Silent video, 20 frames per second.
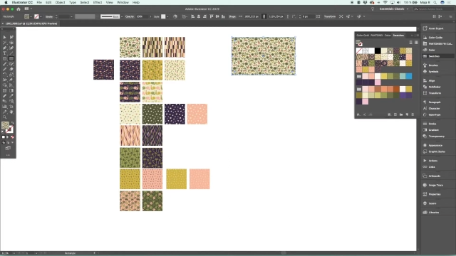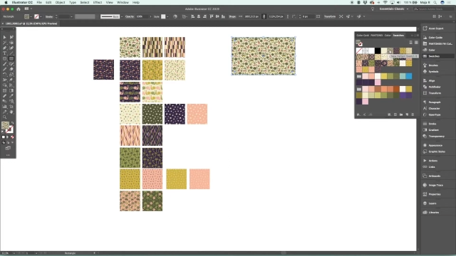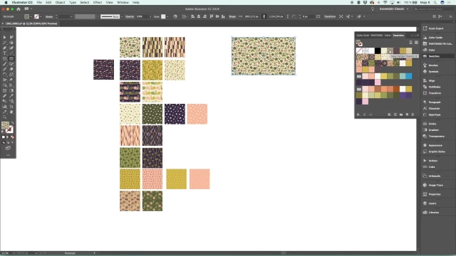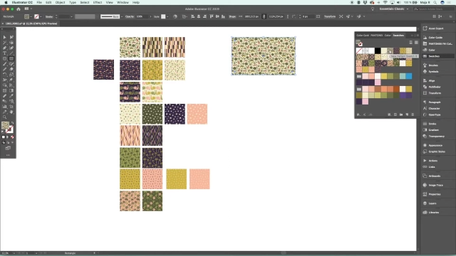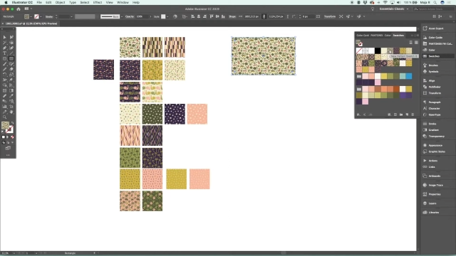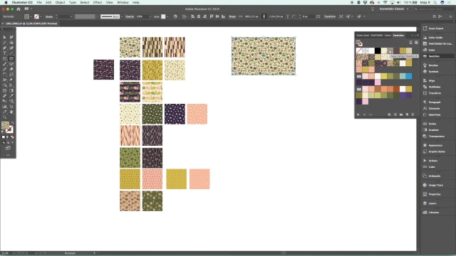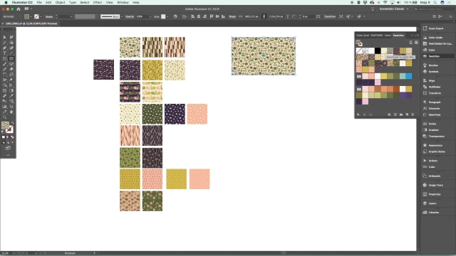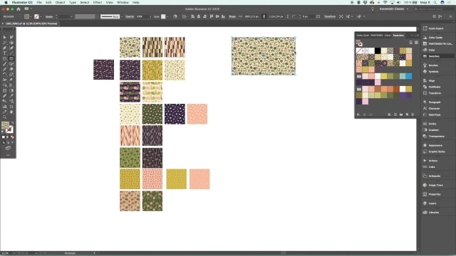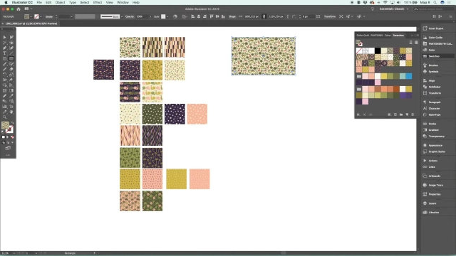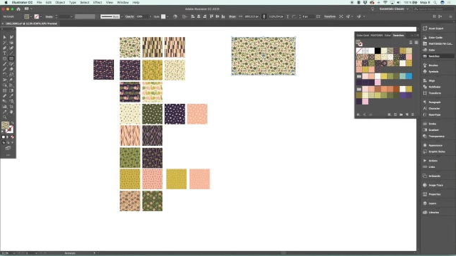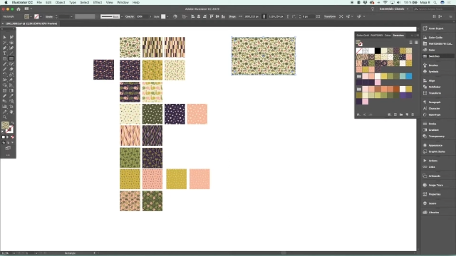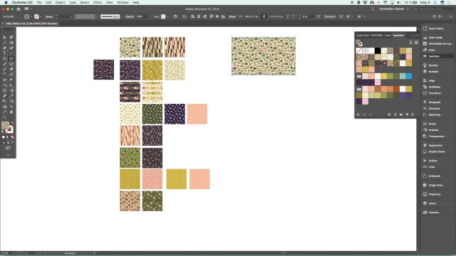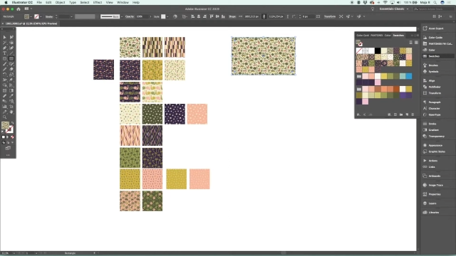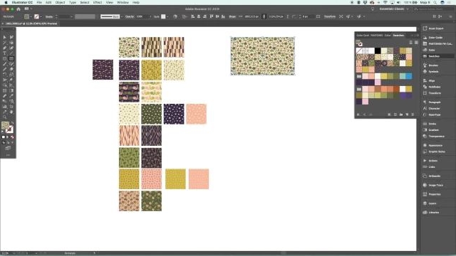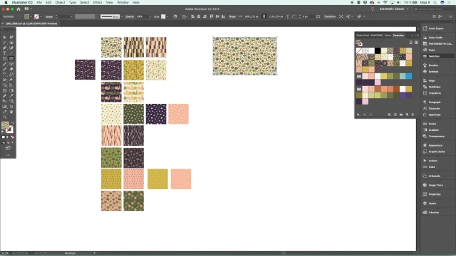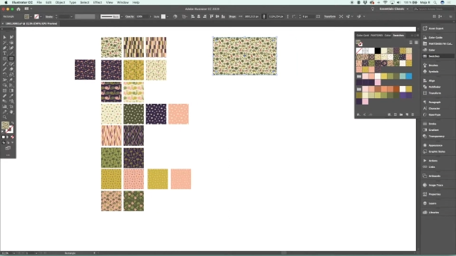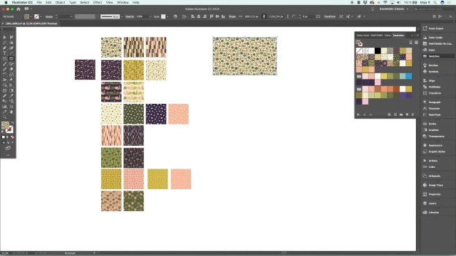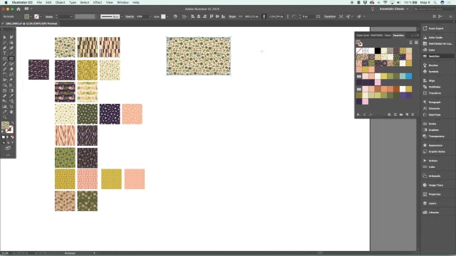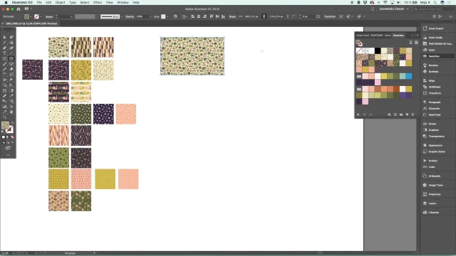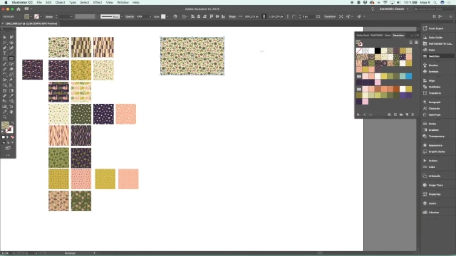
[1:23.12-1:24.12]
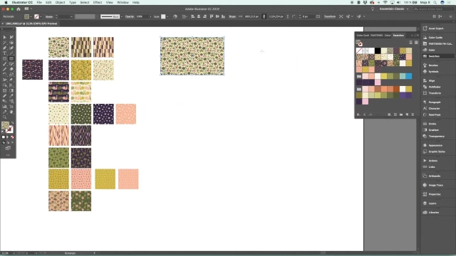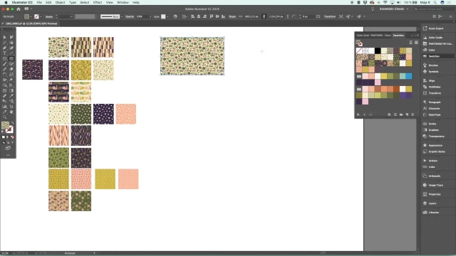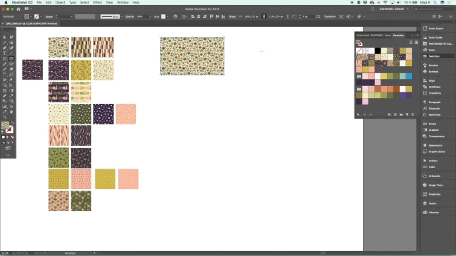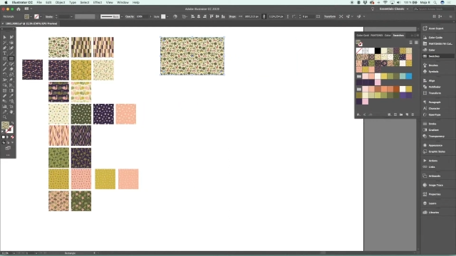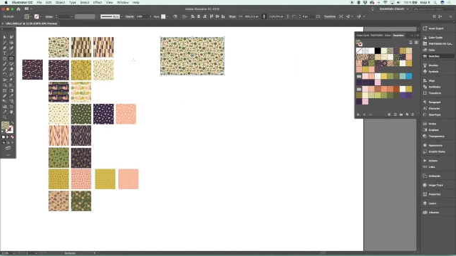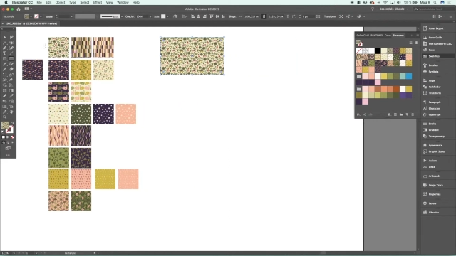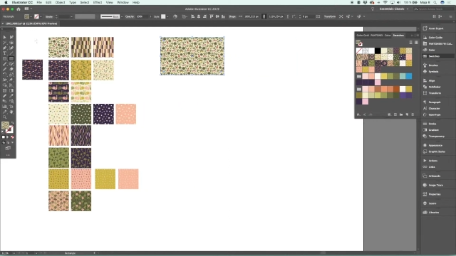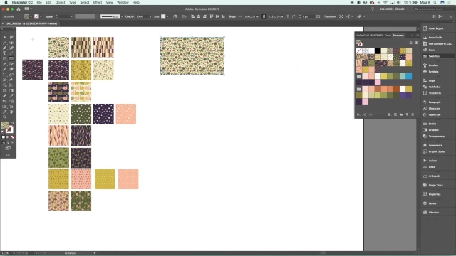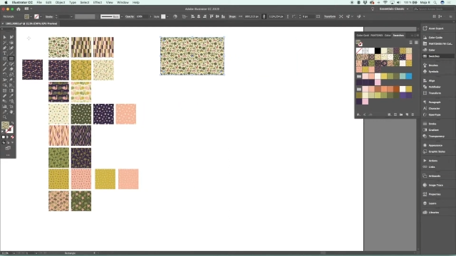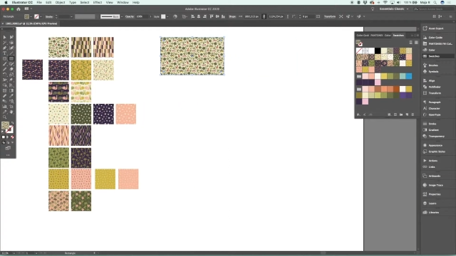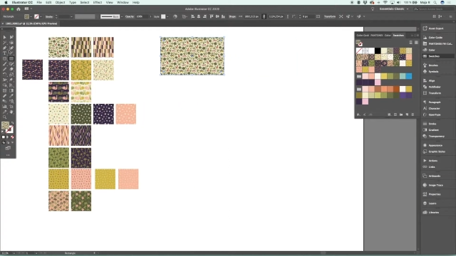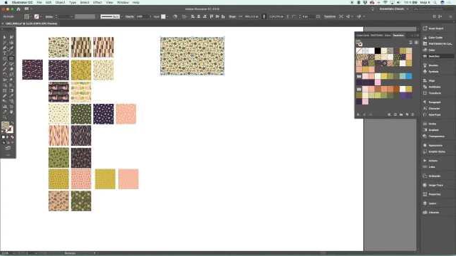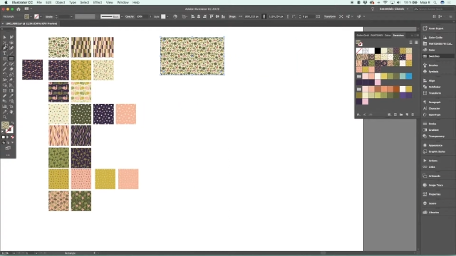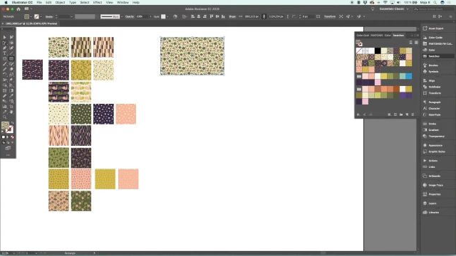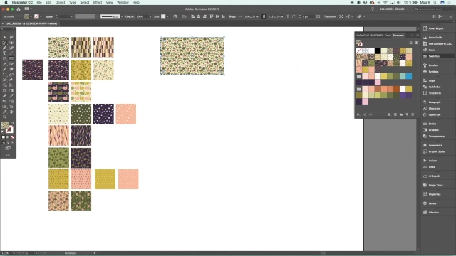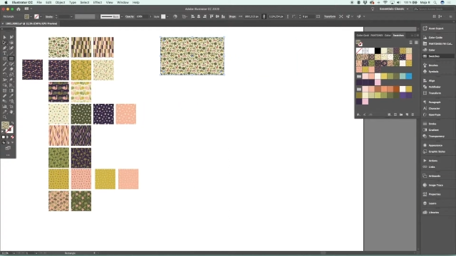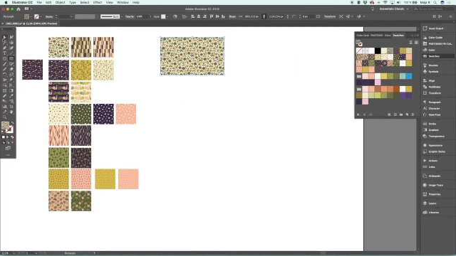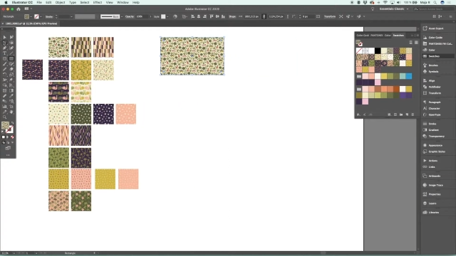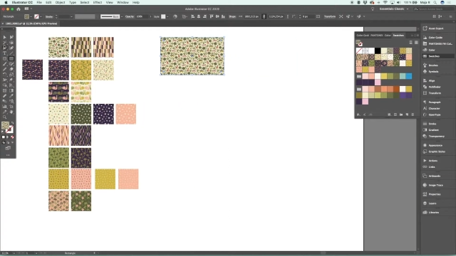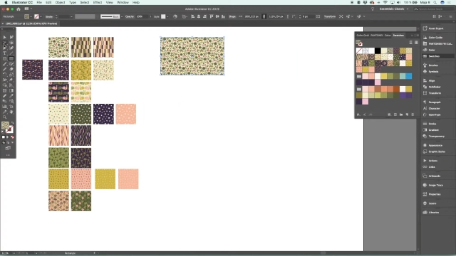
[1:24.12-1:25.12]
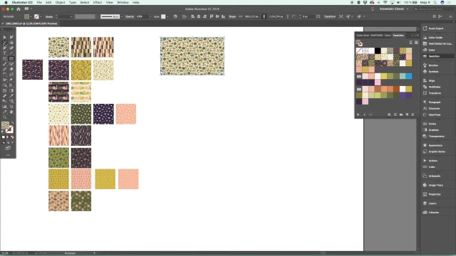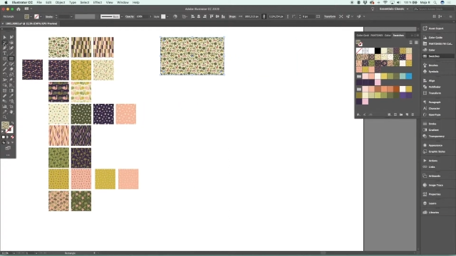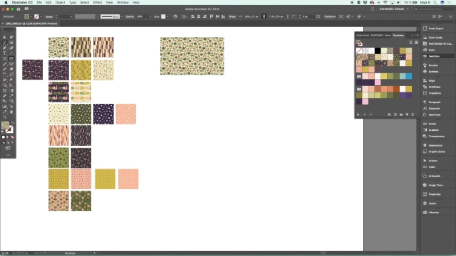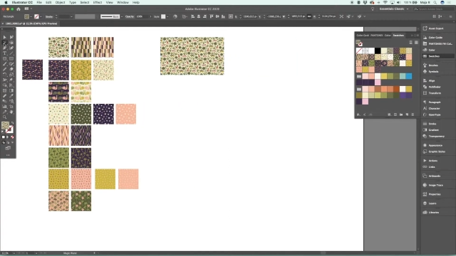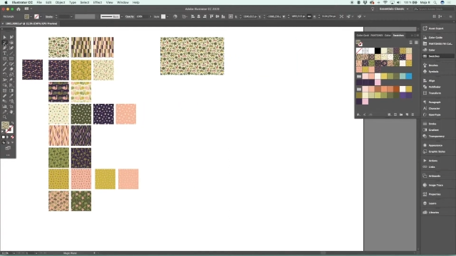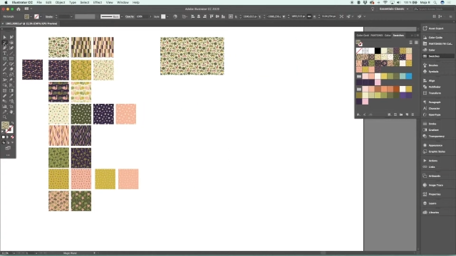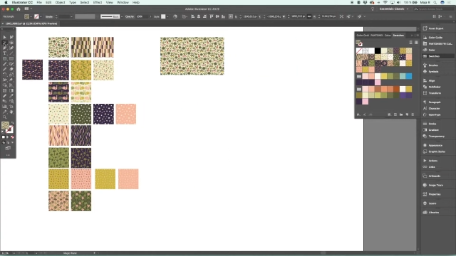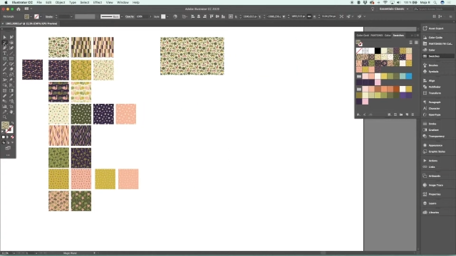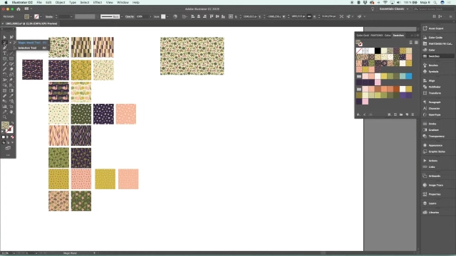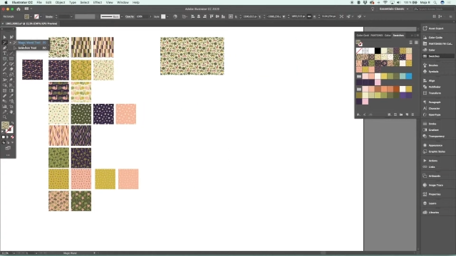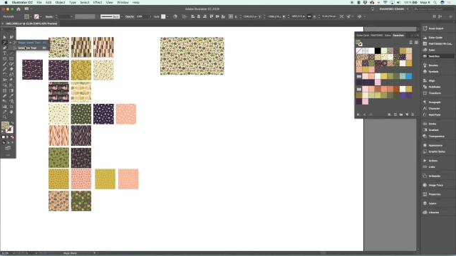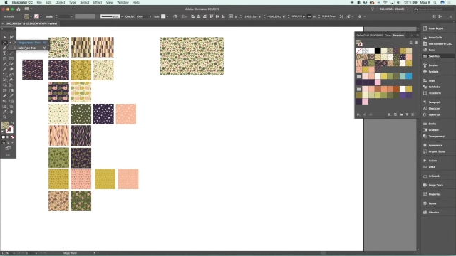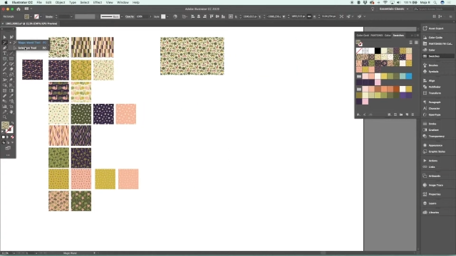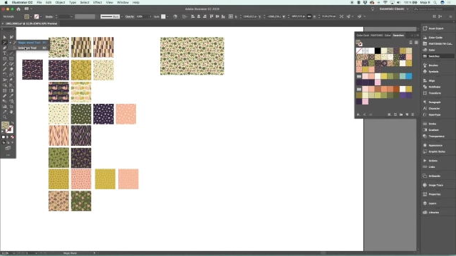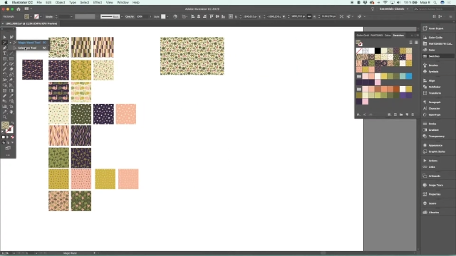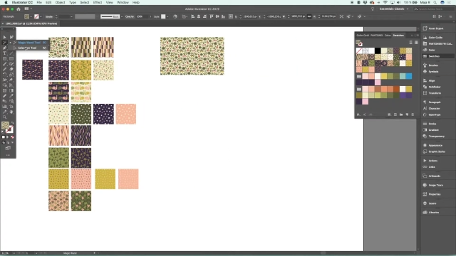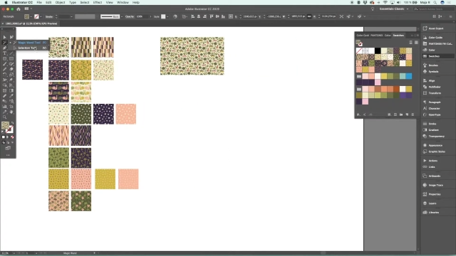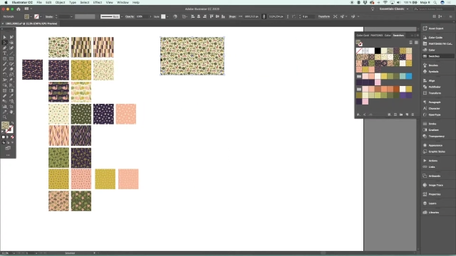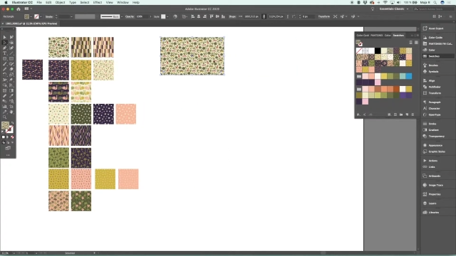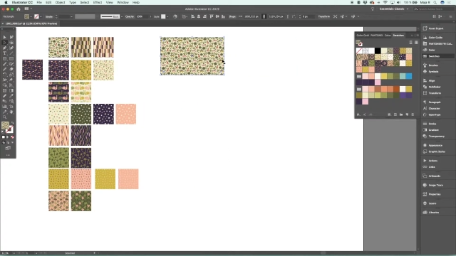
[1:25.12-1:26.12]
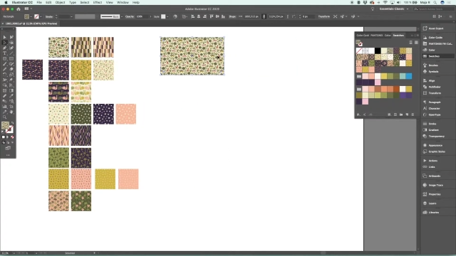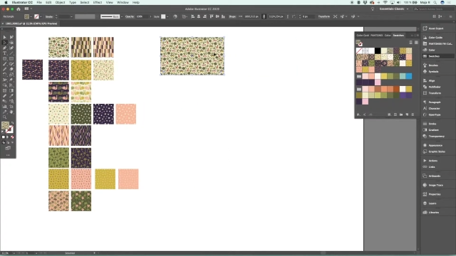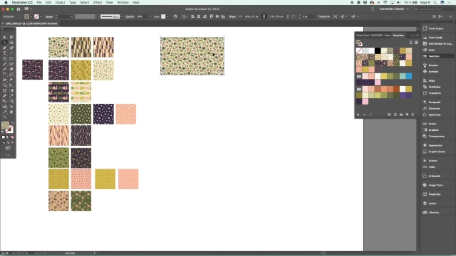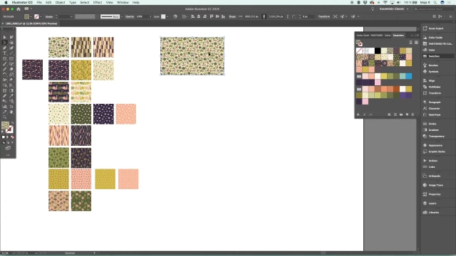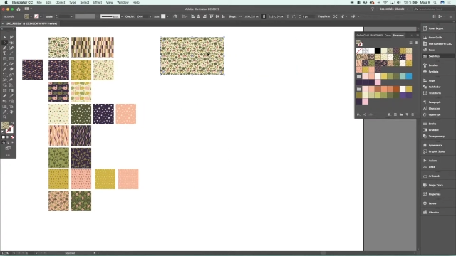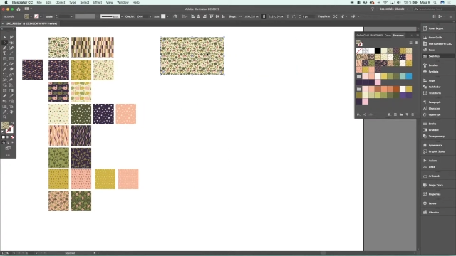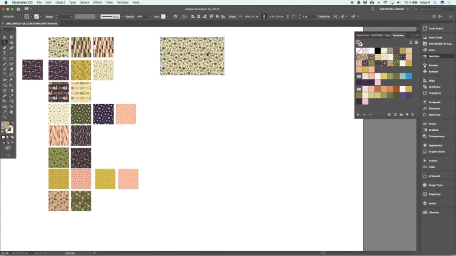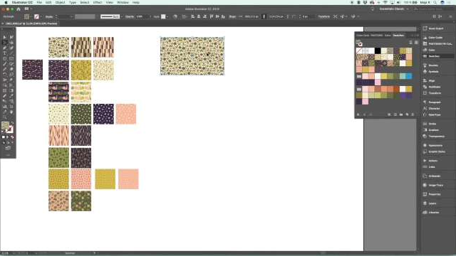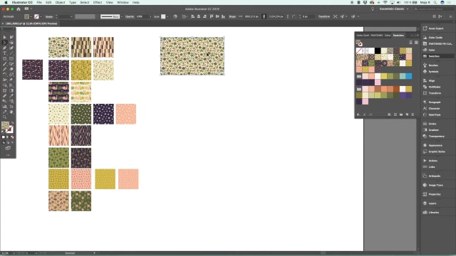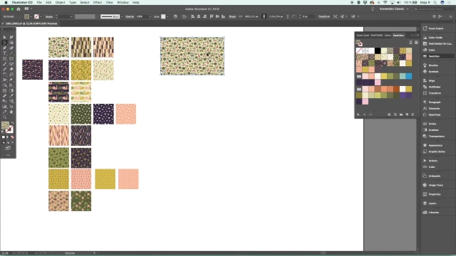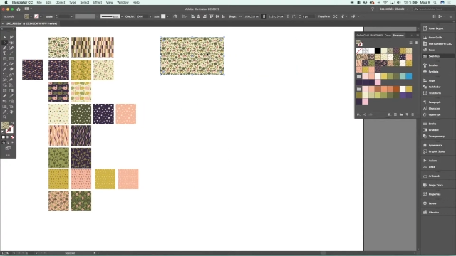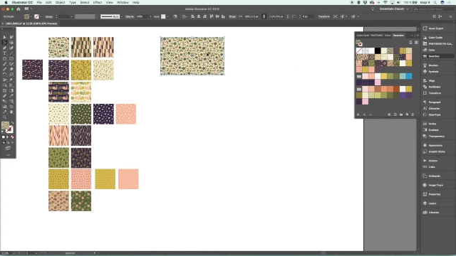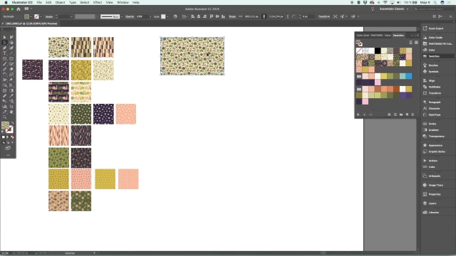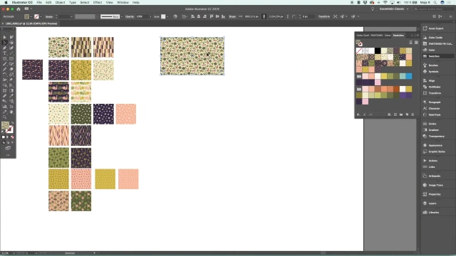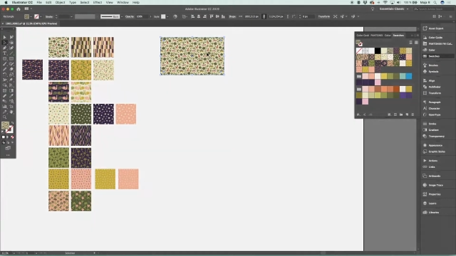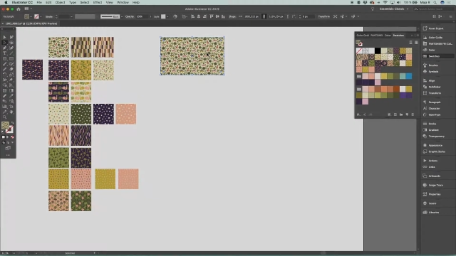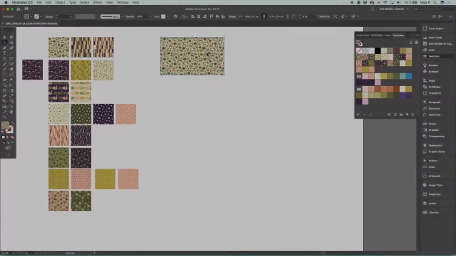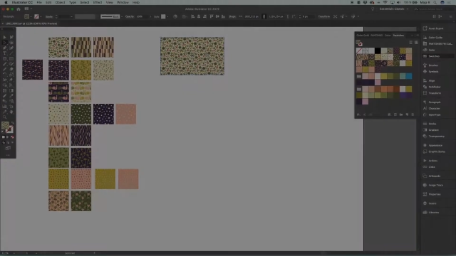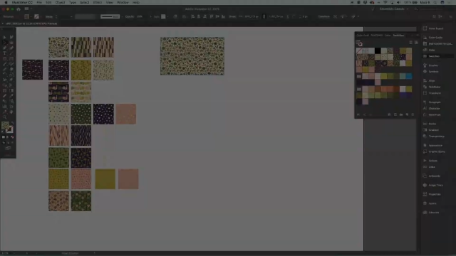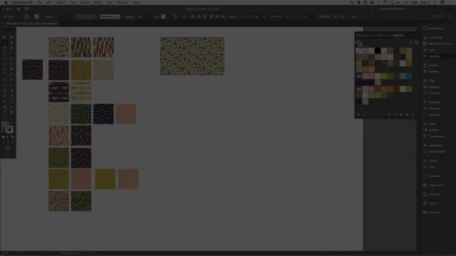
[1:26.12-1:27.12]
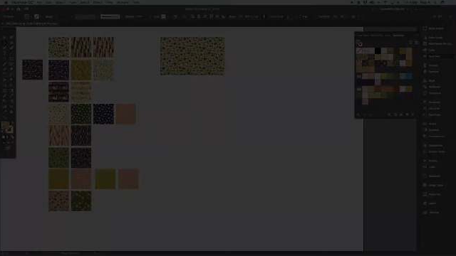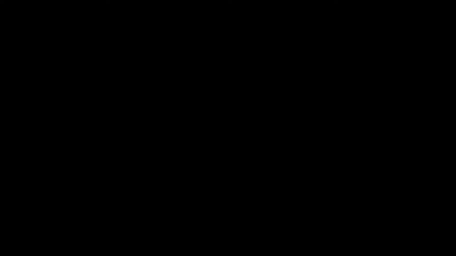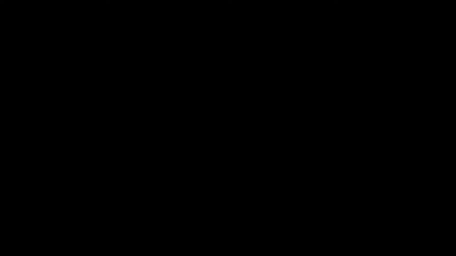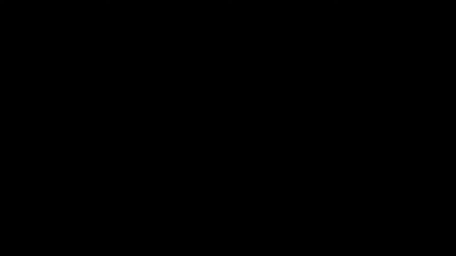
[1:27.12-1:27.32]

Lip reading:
No face is visible, so there are no lips to read.